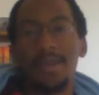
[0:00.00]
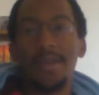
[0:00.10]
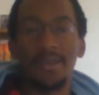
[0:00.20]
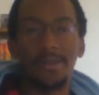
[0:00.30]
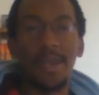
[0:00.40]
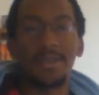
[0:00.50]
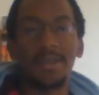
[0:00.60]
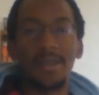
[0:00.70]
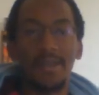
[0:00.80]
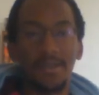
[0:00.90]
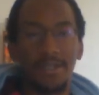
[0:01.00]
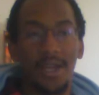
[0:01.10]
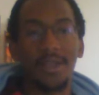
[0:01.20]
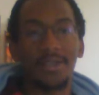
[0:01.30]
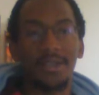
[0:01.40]
He is basically the
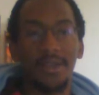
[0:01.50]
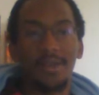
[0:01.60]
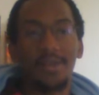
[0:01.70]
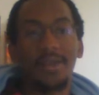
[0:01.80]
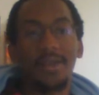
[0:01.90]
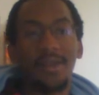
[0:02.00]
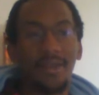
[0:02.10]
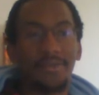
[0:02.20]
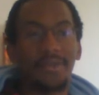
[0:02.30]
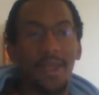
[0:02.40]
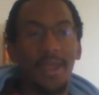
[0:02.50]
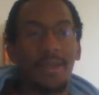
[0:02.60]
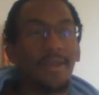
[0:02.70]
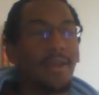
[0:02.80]
John Cena of Japan.